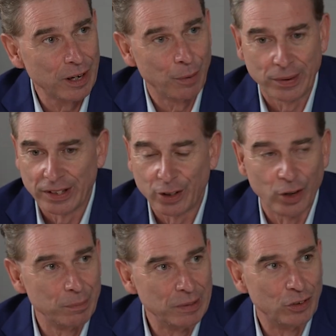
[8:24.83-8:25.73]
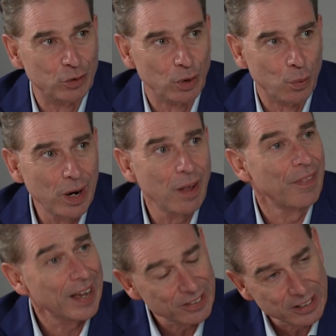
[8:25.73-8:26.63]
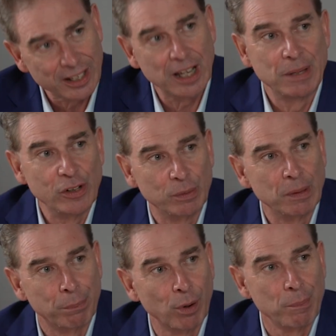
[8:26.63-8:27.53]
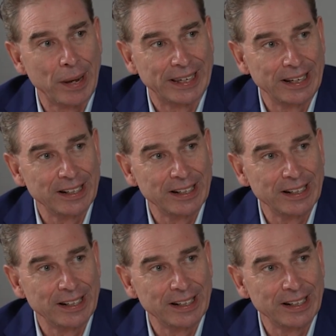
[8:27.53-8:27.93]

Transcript: And when the economy is doing well, that's the time it should be brought back in